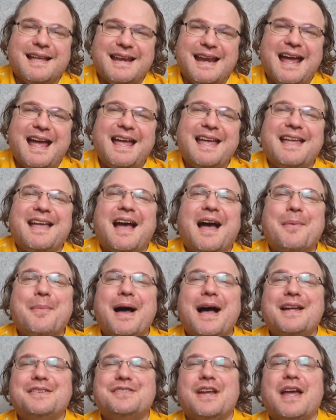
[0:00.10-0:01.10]
G'day, I'm
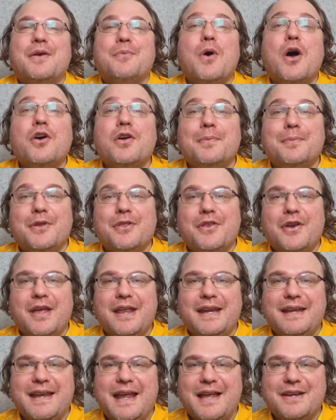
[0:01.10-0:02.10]
RJ, welcome to the
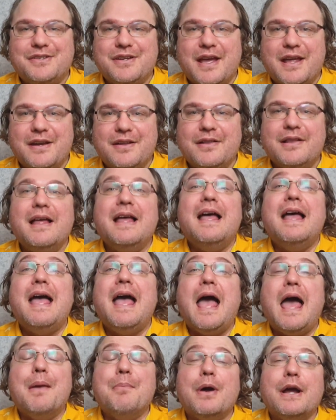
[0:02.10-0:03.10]
Nerdy Dad channel.
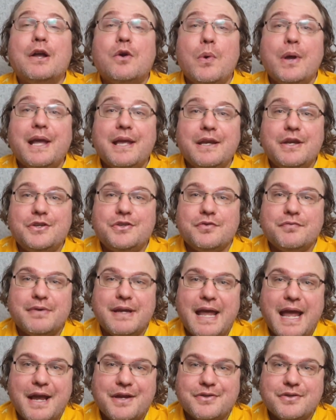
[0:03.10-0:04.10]
And my quick initial
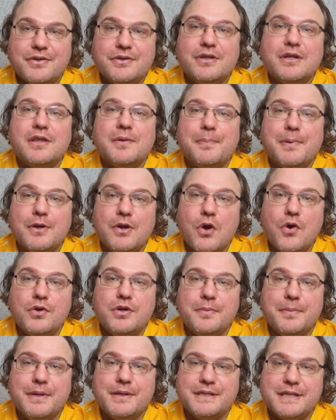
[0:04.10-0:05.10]
reaction to the
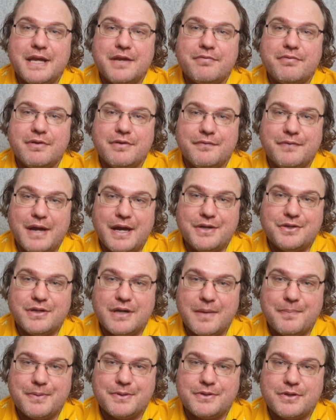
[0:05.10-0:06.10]
penultimate Secret
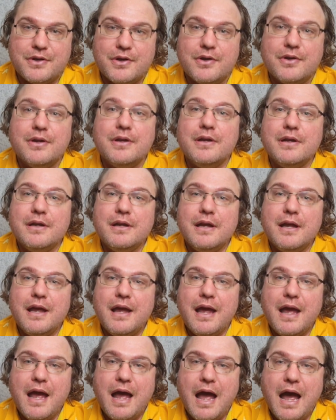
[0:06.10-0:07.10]
Invasion episode,
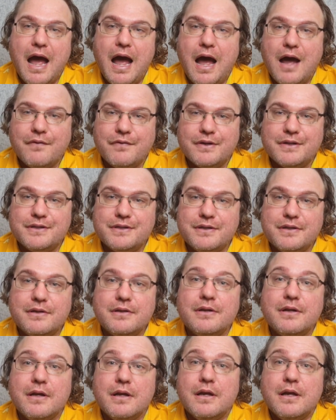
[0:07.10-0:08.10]

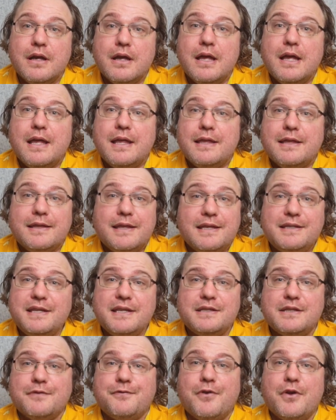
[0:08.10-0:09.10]
Harvest. This
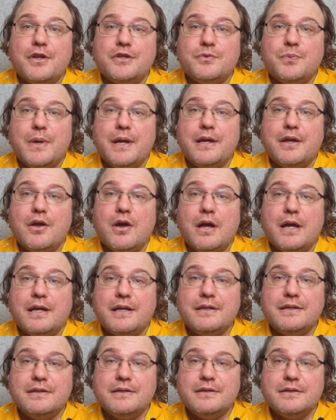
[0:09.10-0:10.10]
is the first week I
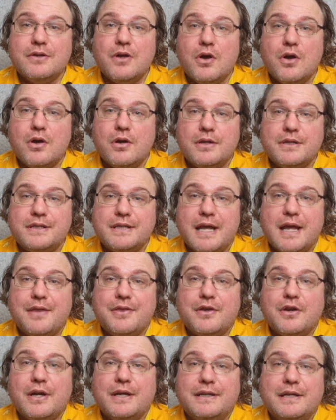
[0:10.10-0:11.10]
can
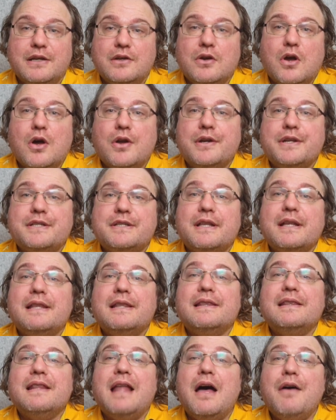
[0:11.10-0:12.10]
say that I didn't honestly
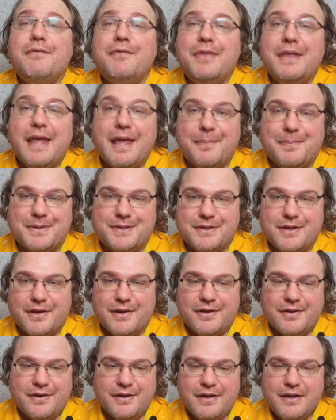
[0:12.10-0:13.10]
love the
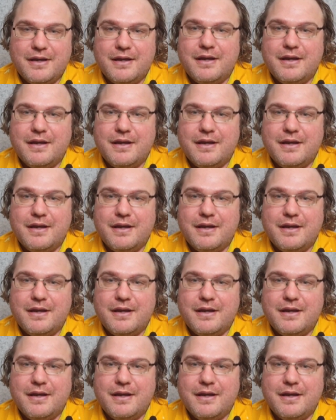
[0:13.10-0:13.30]
episode.